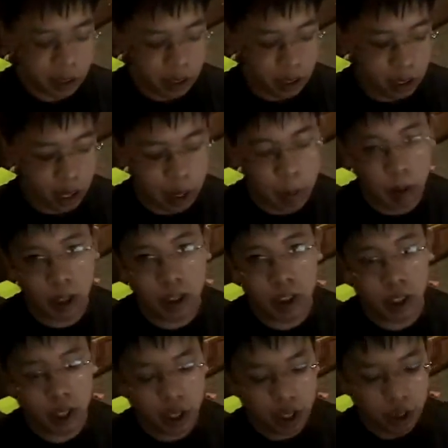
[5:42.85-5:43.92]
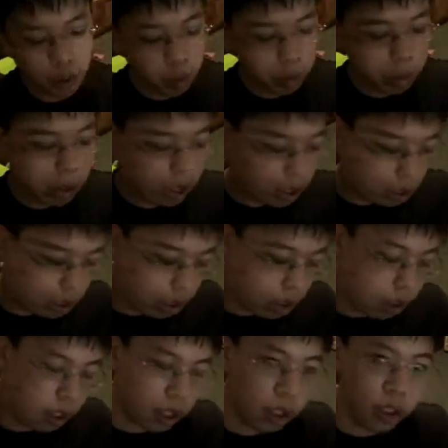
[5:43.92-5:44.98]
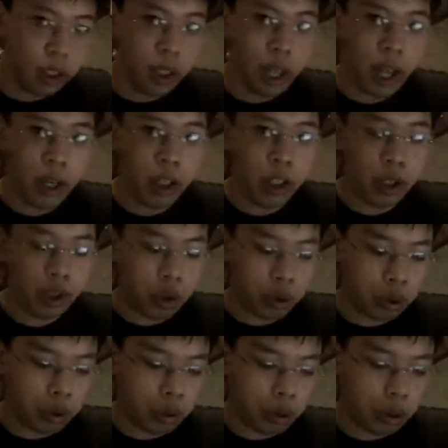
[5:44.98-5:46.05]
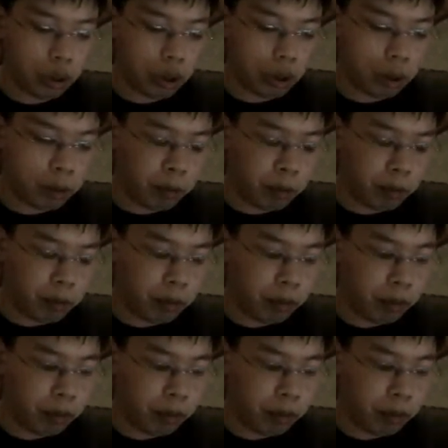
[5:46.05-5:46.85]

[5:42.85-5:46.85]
and iPod Touch will let you. Um,